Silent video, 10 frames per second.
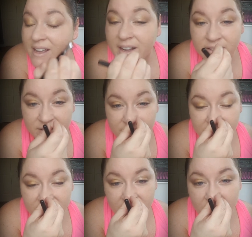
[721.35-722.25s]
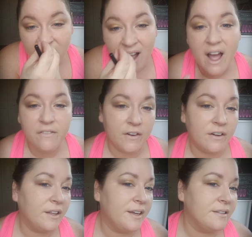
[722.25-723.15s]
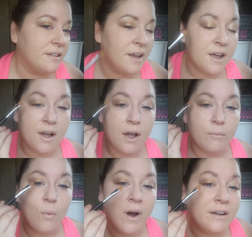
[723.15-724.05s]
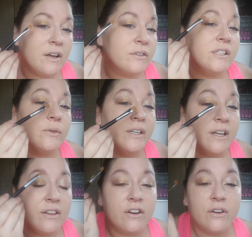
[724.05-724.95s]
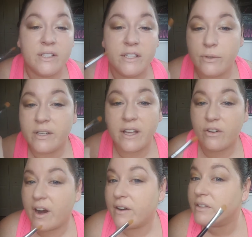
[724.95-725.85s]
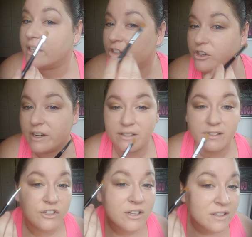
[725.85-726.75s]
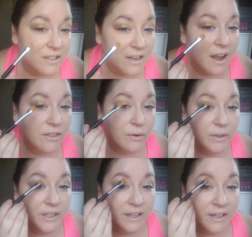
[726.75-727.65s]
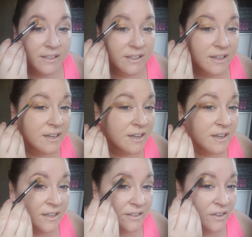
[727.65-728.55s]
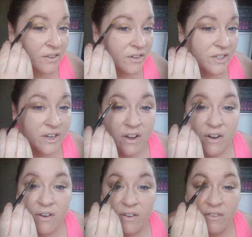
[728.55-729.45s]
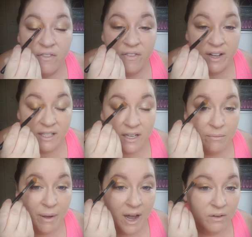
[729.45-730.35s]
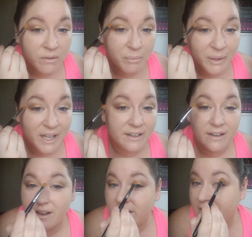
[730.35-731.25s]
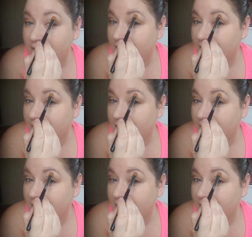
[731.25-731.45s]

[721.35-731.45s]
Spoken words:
It's so effortless. One goes into another, everything transitions together really nicely. So there's no fussing about blending